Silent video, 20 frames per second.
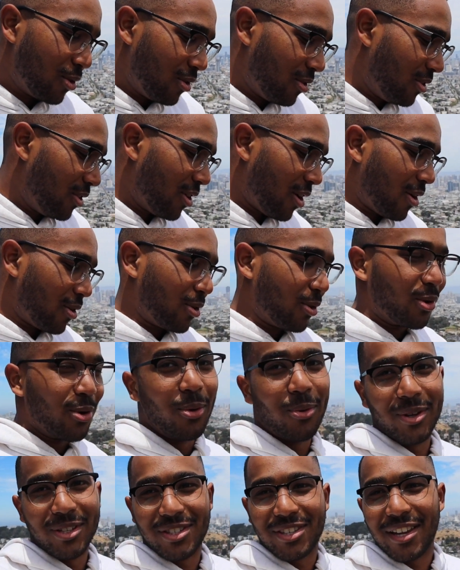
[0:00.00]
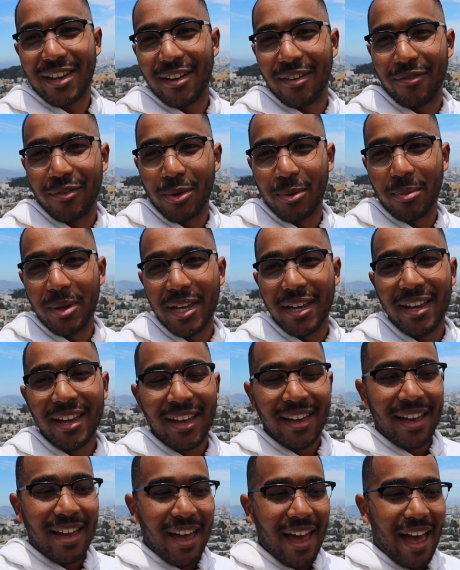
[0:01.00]
Google wants to interview me,
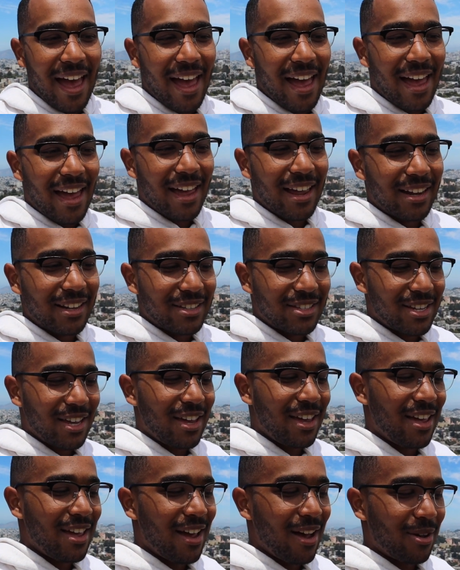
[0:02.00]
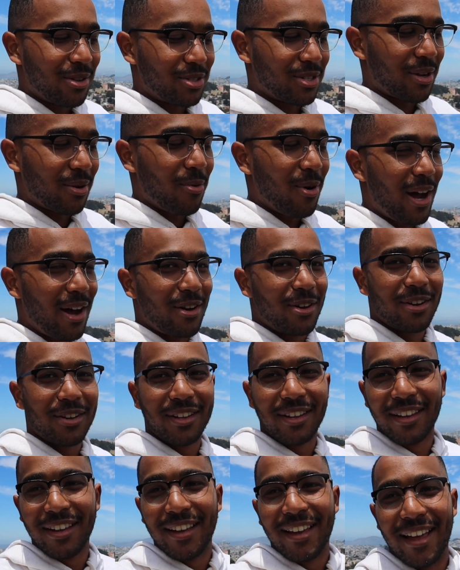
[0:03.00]
and I was like, wow.
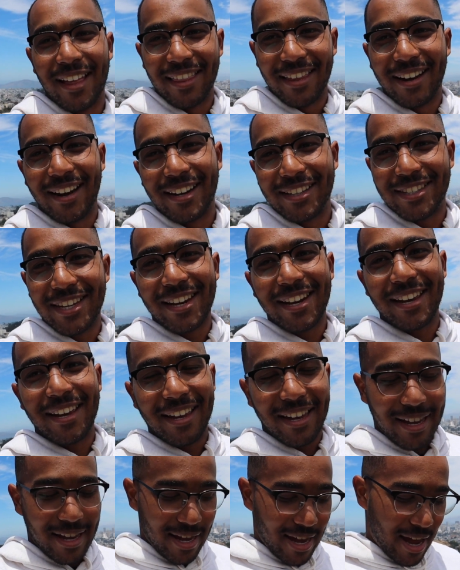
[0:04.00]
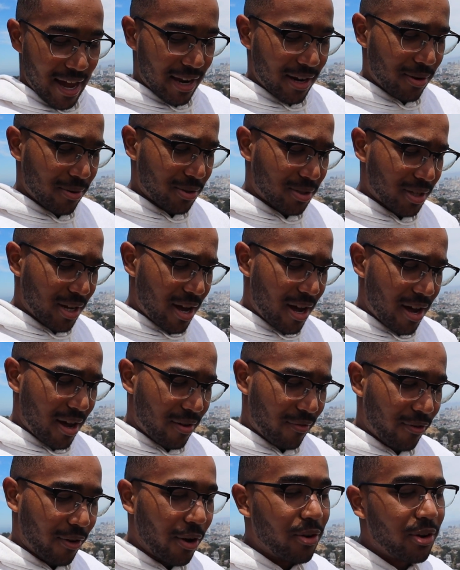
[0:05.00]
And then I did it, and it was
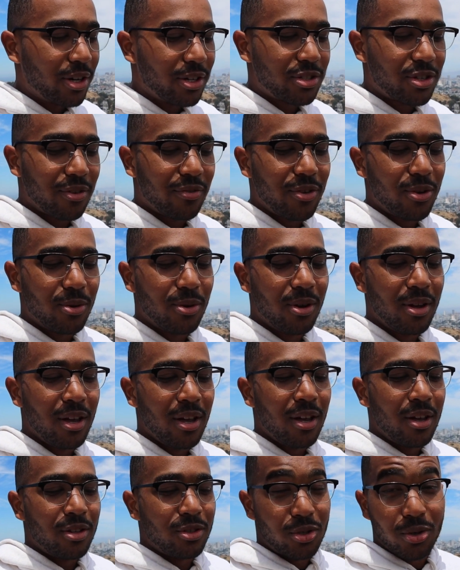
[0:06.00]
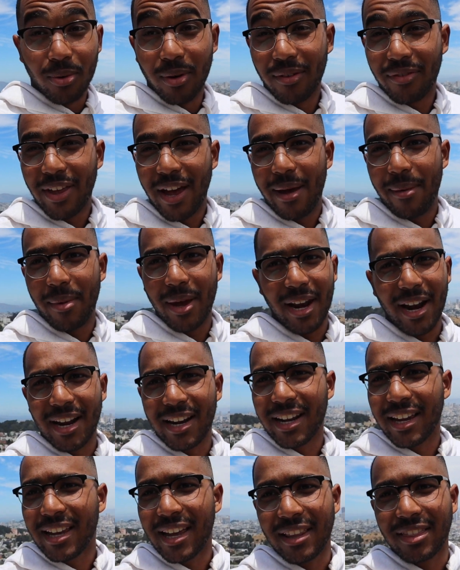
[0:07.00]
a phone interview, 2 of them, and I
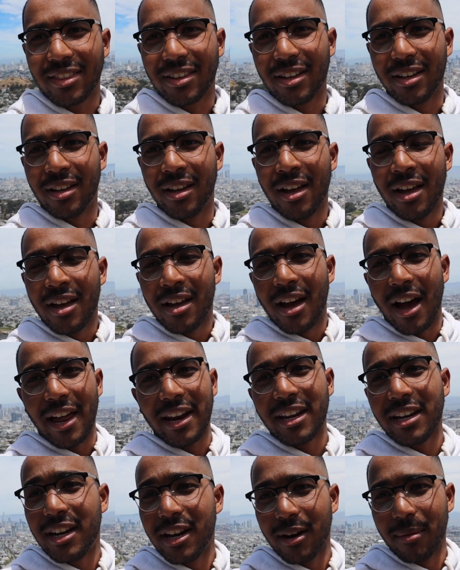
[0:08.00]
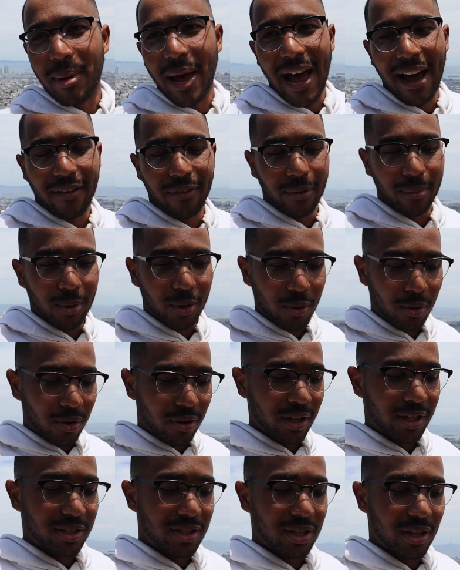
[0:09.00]
didn't hear back from
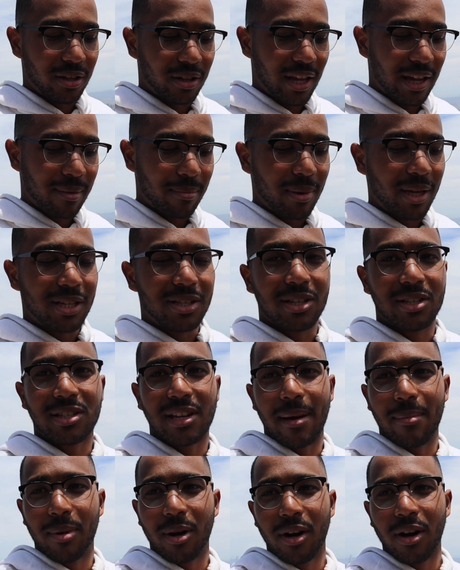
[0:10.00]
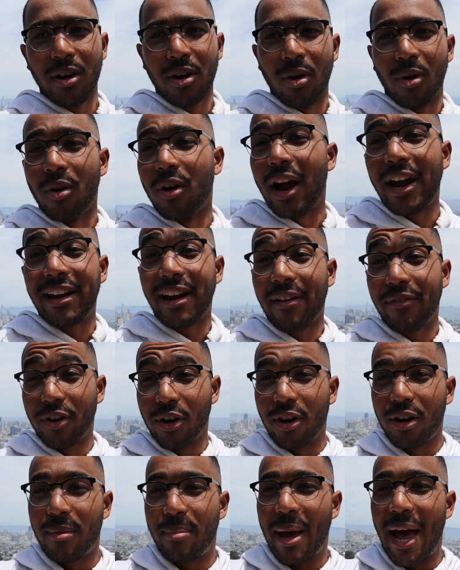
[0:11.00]
Google until like mid-December, or I never
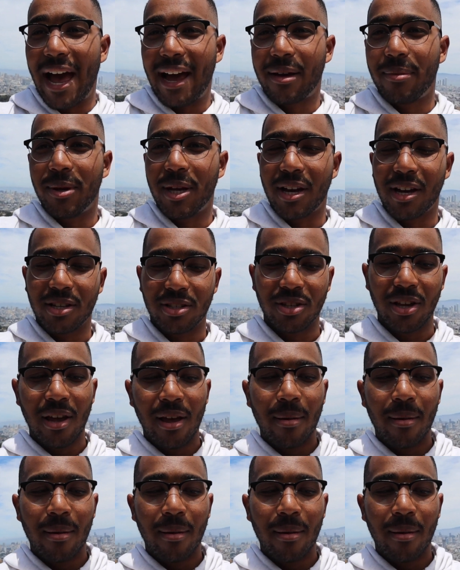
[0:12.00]
heard back because